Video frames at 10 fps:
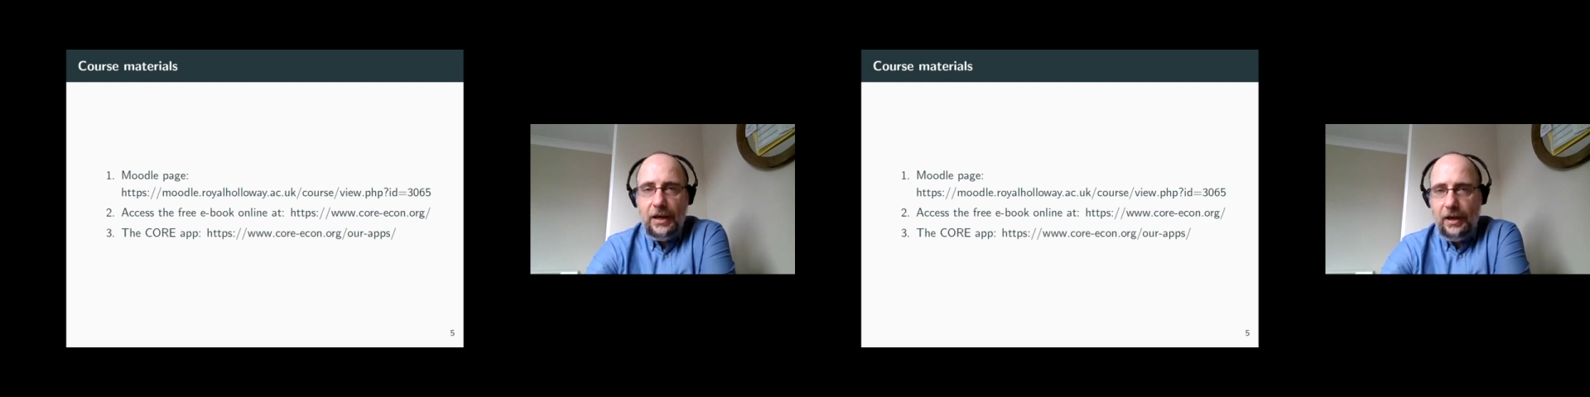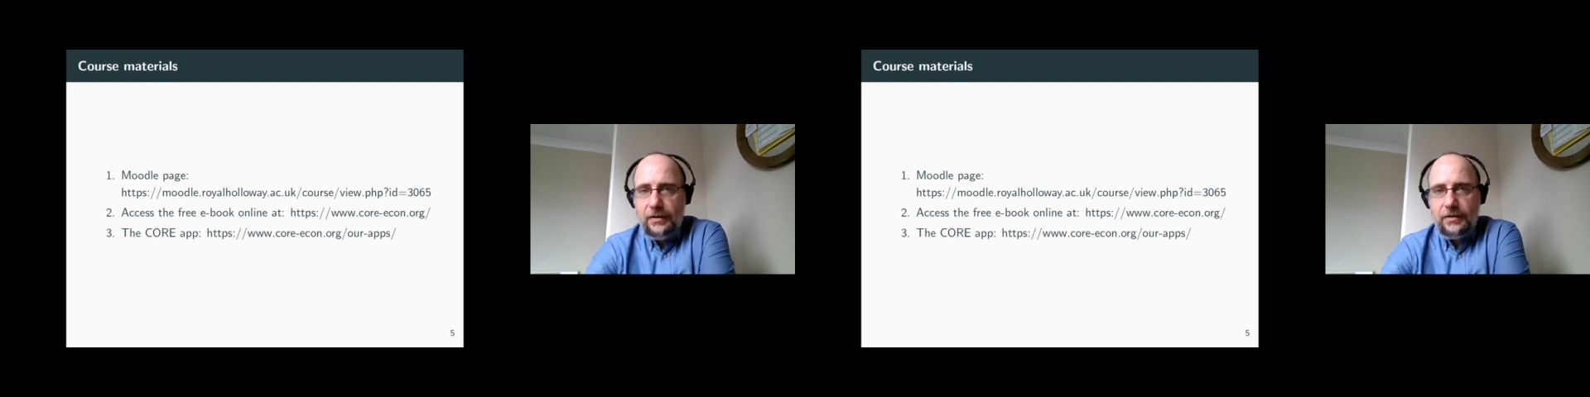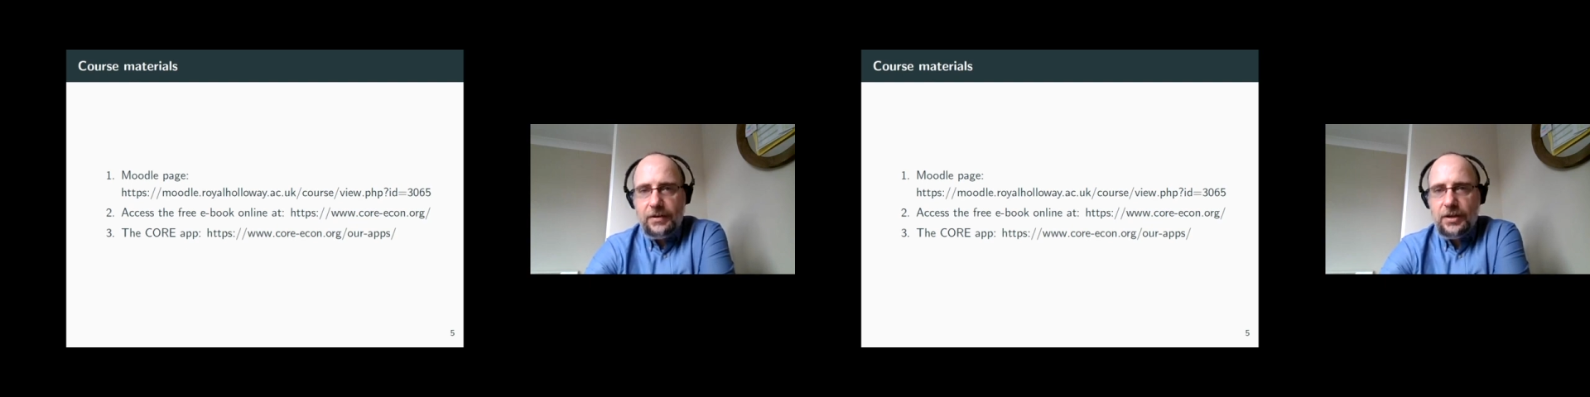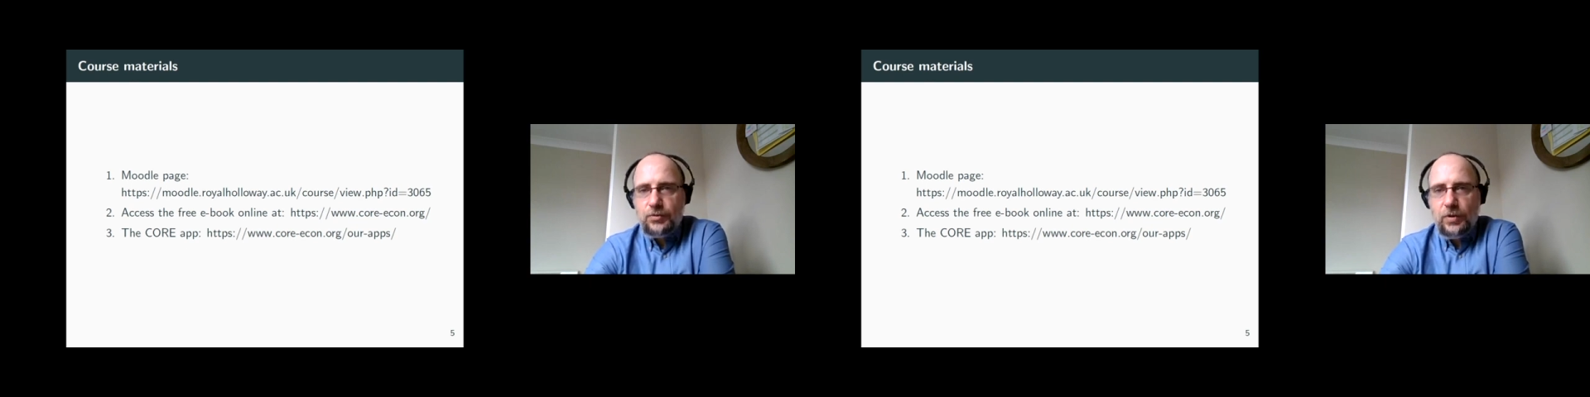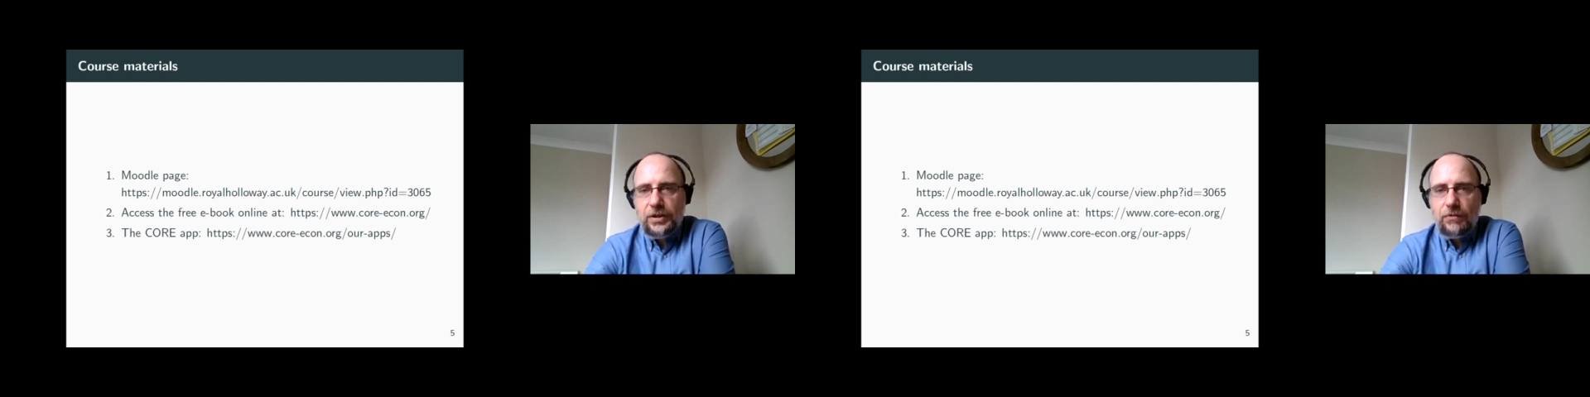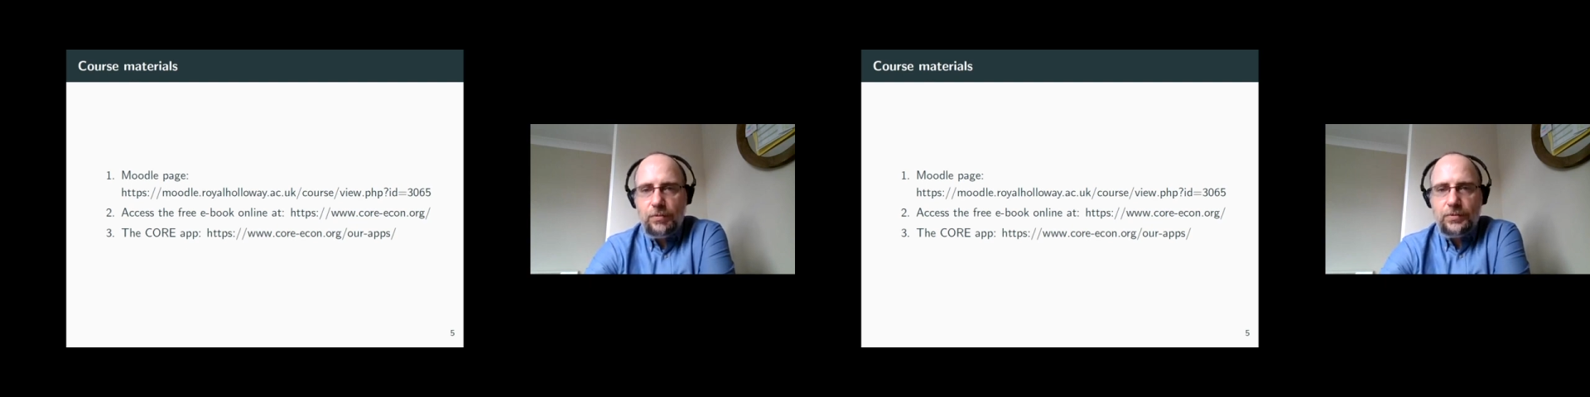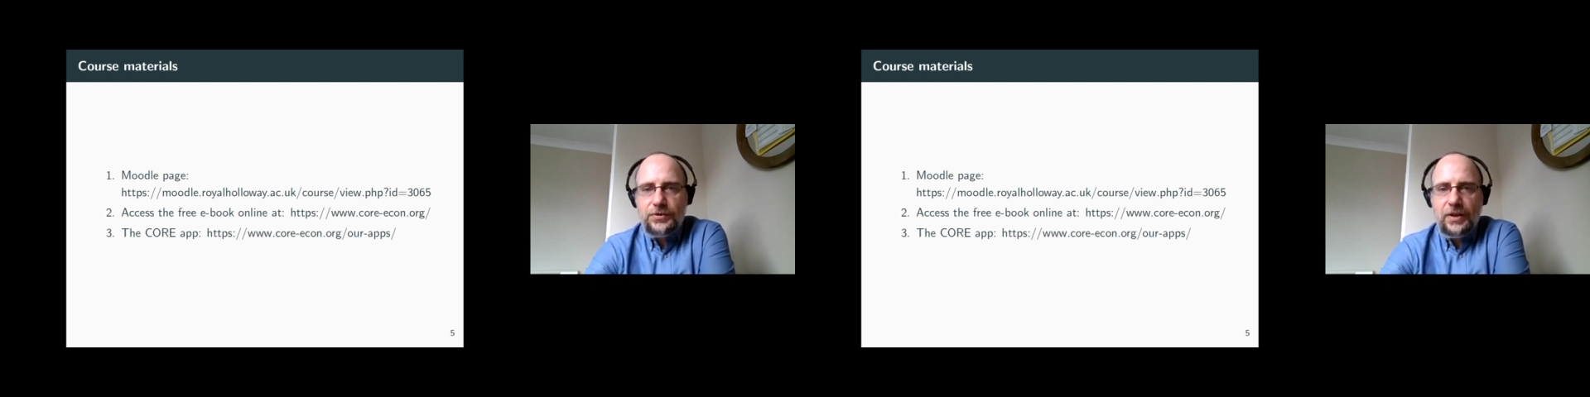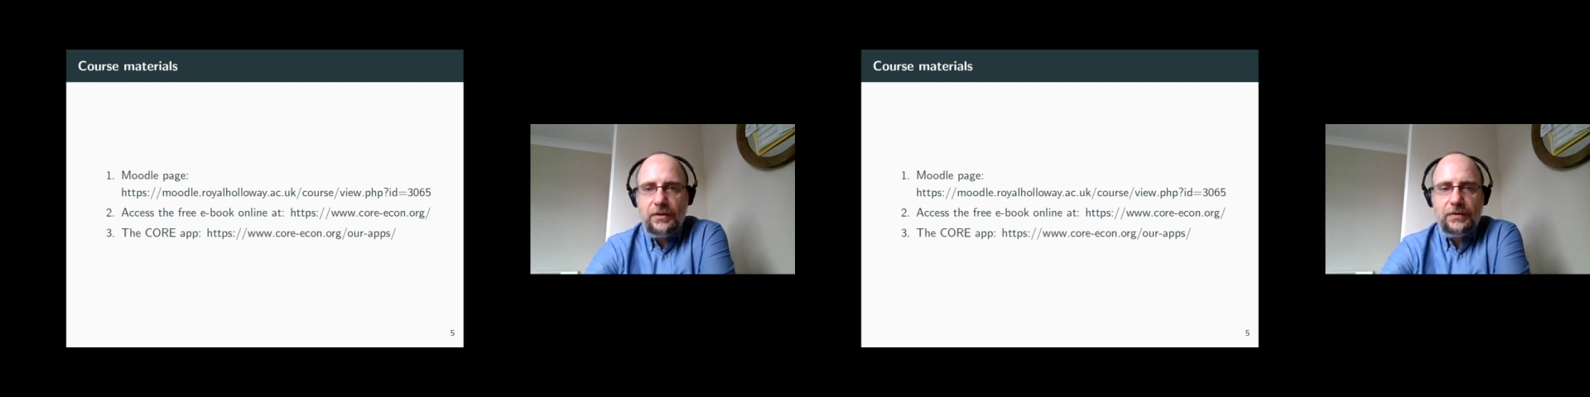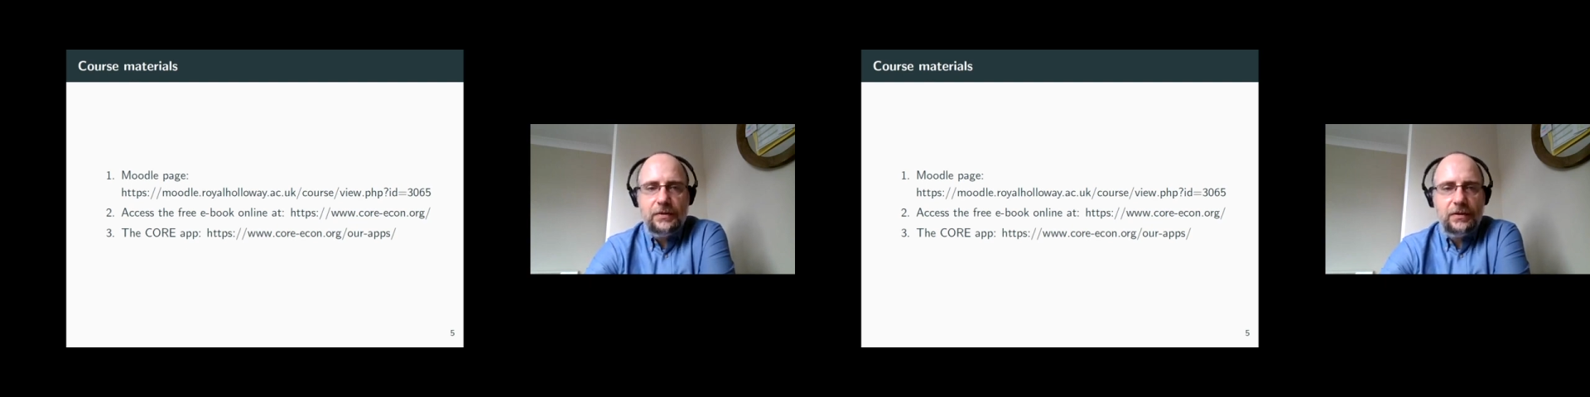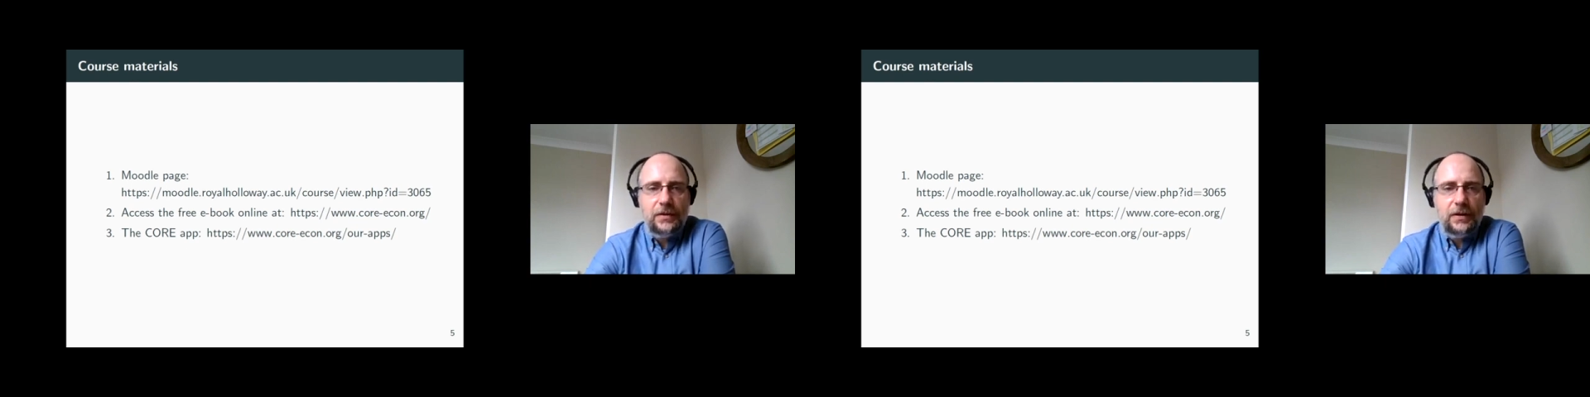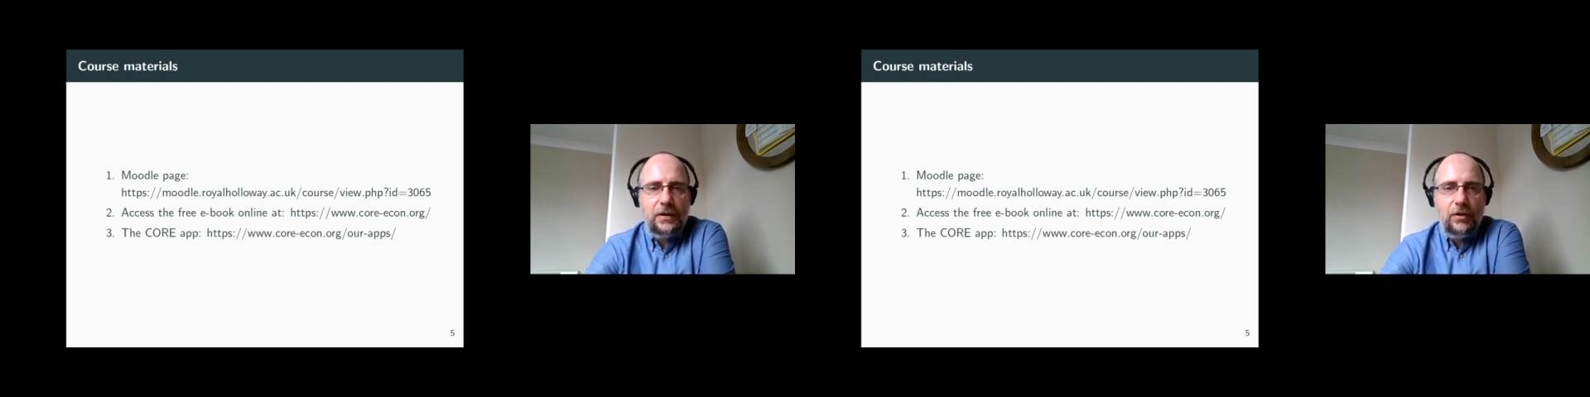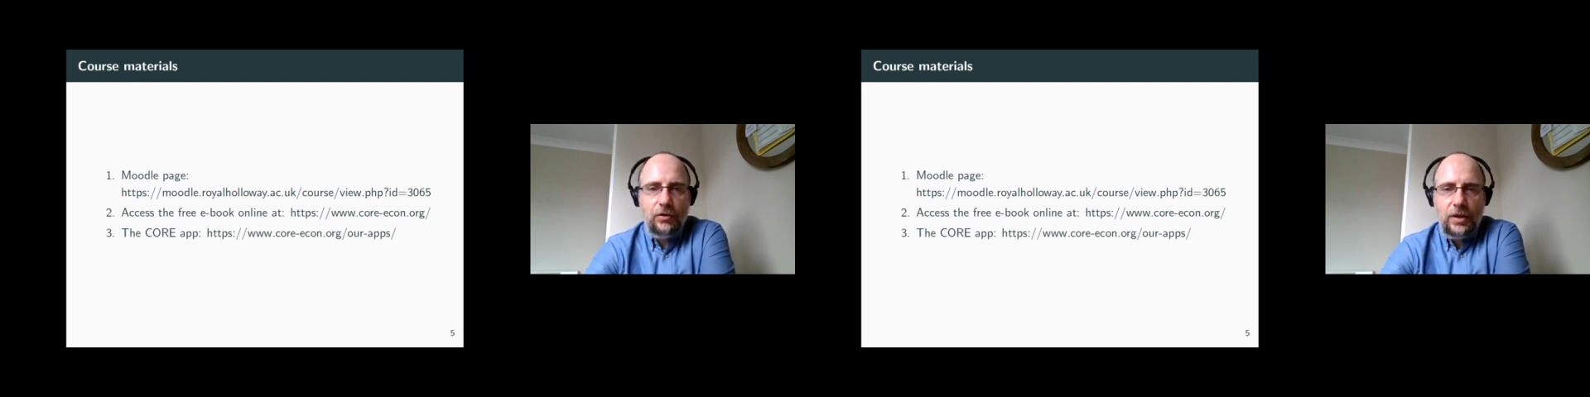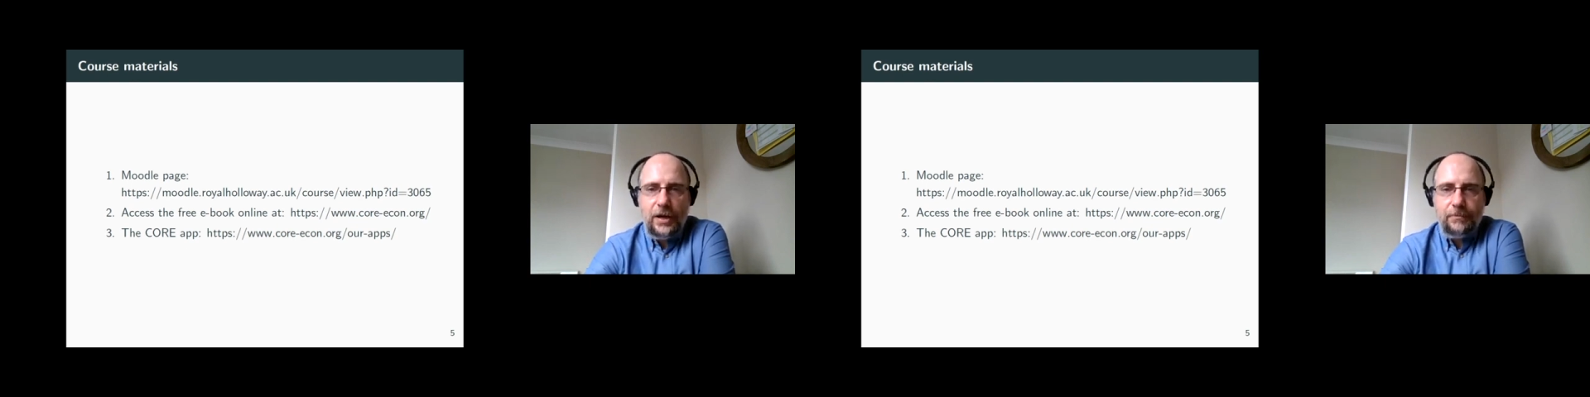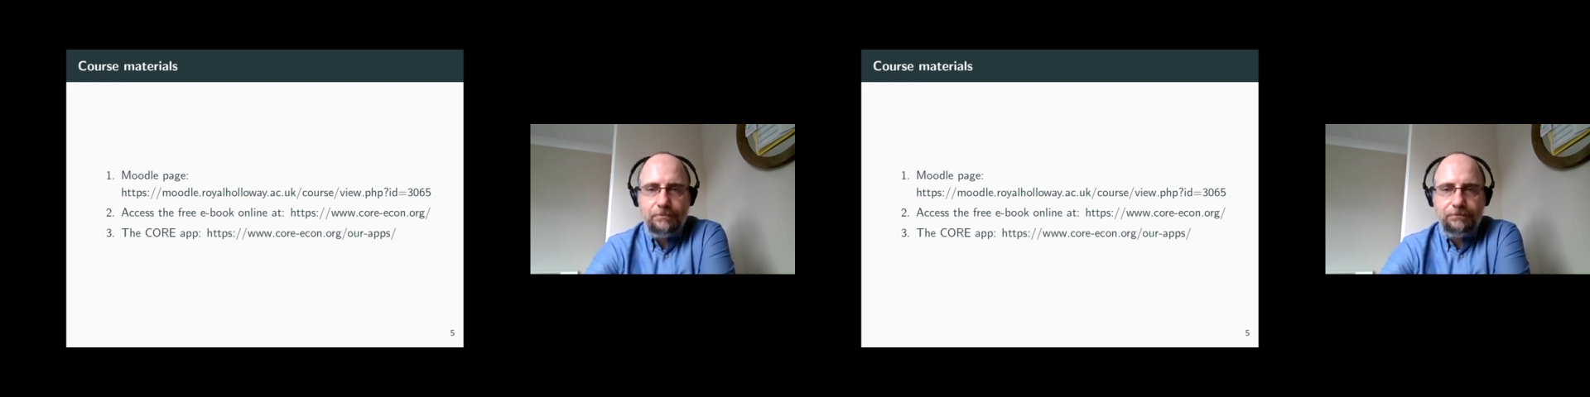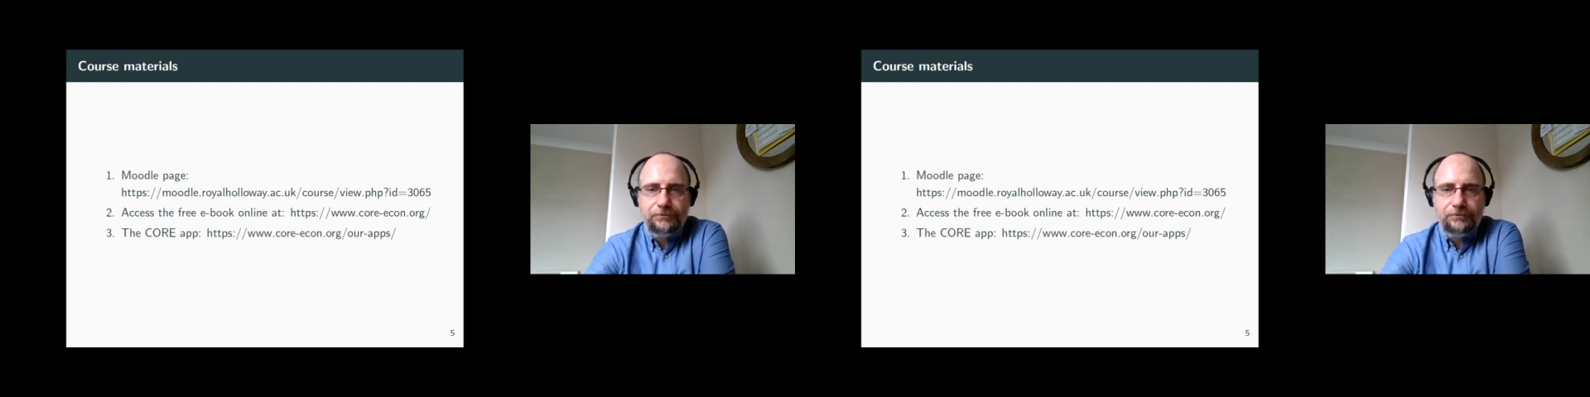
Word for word: and is 100% uh, online.